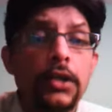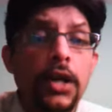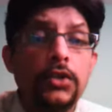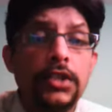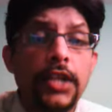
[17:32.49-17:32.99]

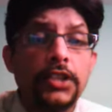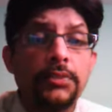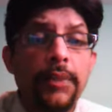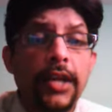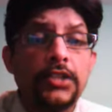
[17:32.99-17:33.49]
Now, the
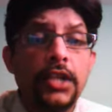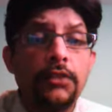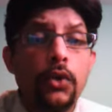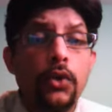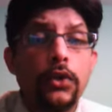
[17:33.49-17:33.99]
next match that
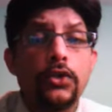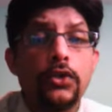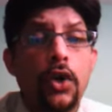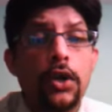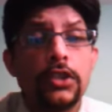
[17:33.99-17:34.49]
we are going to
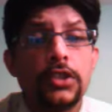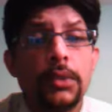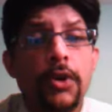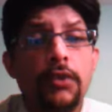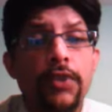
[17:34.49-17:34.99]
talk is
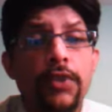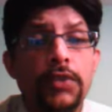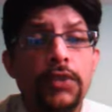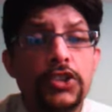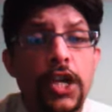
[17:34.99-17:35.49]
about a very
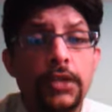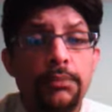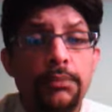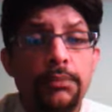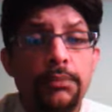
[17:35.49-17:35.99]

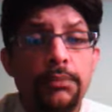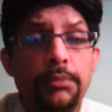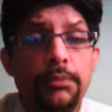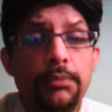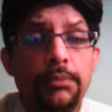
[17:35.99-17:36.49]
one-sided match that
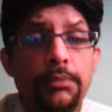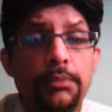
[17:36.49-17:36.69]
happened